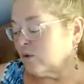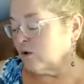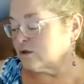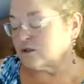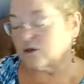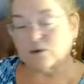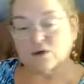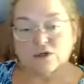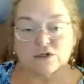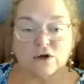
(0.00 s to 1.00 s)
Also a
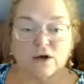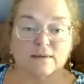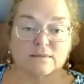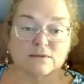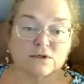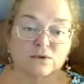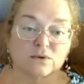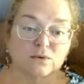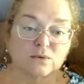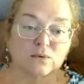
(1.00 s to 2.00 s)
good time
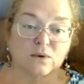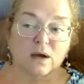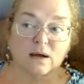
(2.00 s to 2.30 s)
to